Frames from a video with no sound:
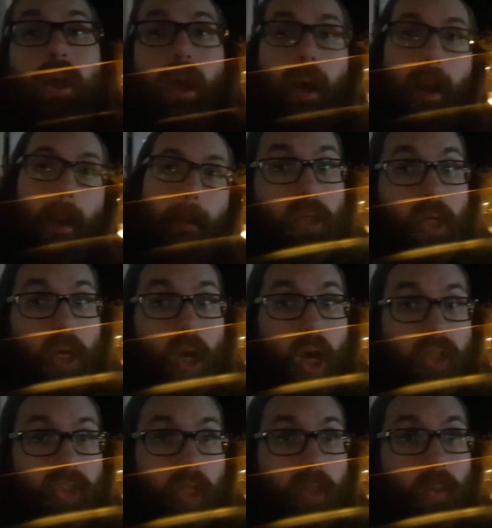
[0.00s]

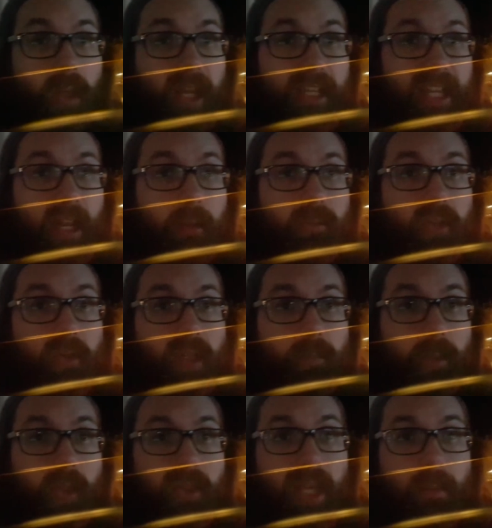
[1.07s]
I'll show you what I get up to in the
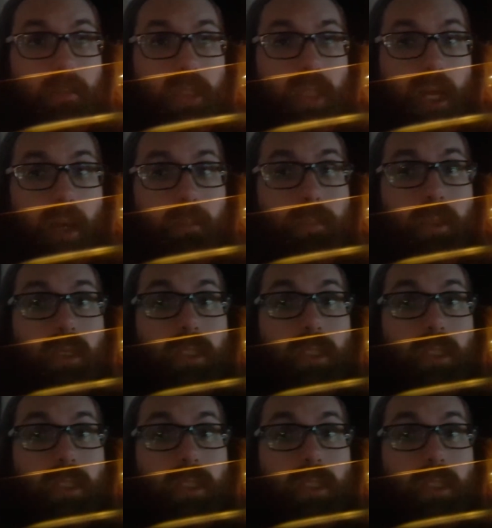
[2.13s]
Blue Camel Club